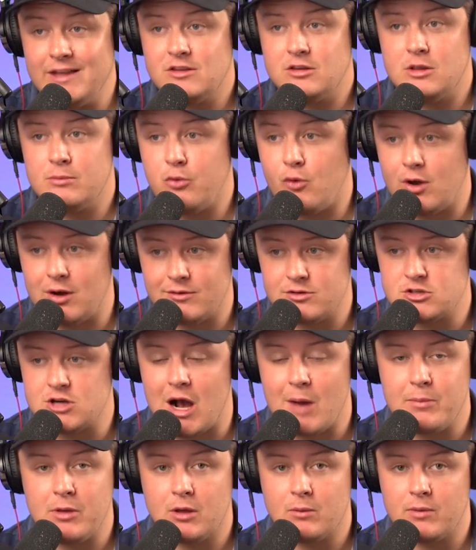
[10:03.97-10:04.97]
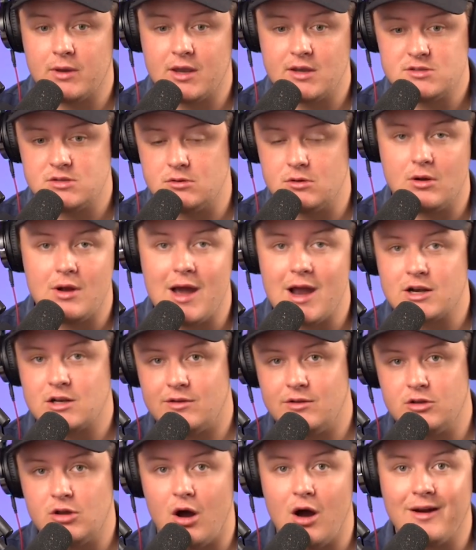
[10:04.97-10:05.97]
to the point of shopping because they're
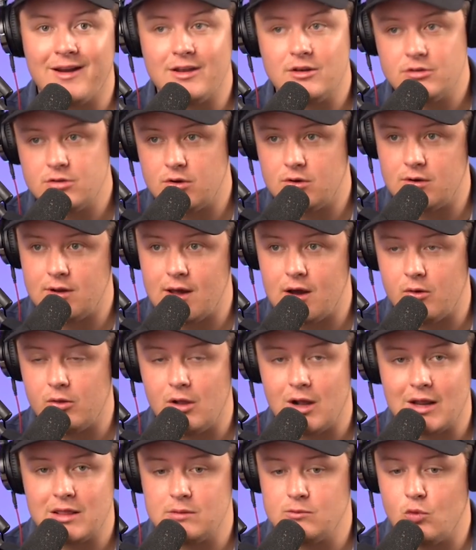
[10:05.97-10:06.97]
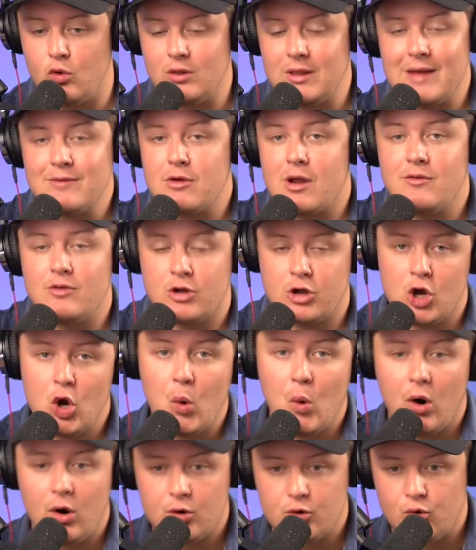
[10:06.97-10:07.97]
actually talking to you now. A lot of them will never even
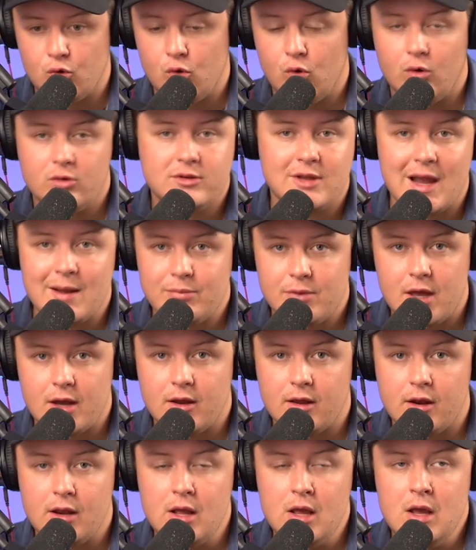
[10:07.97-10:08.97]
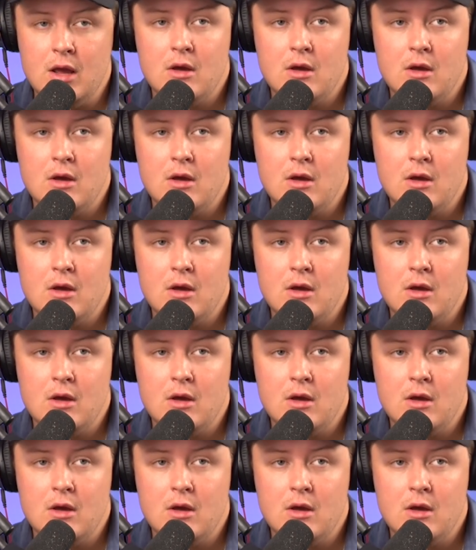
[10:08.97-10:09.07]
go on Google and type that in.